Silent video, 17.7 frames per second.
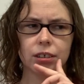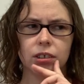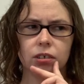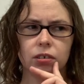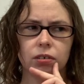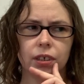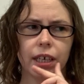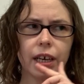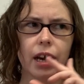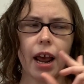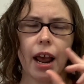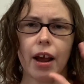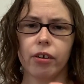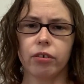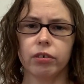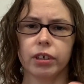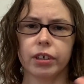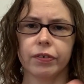to get
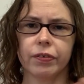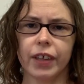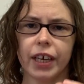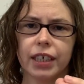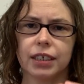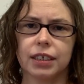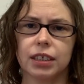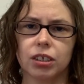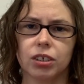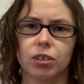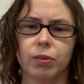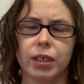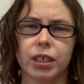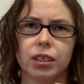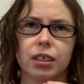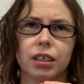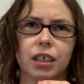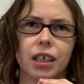out of that
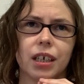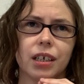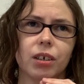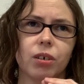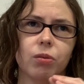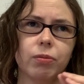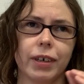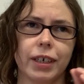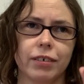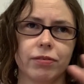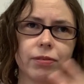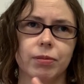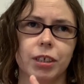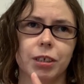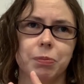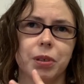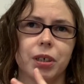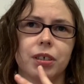situation, to get away from
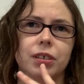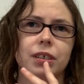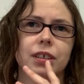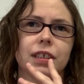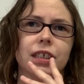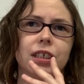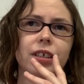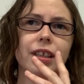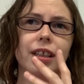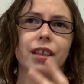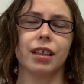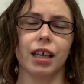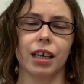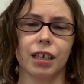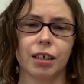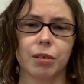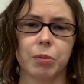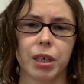that person, to
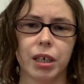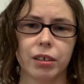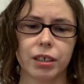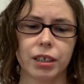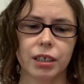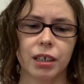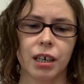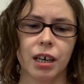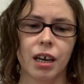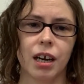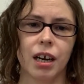think about it,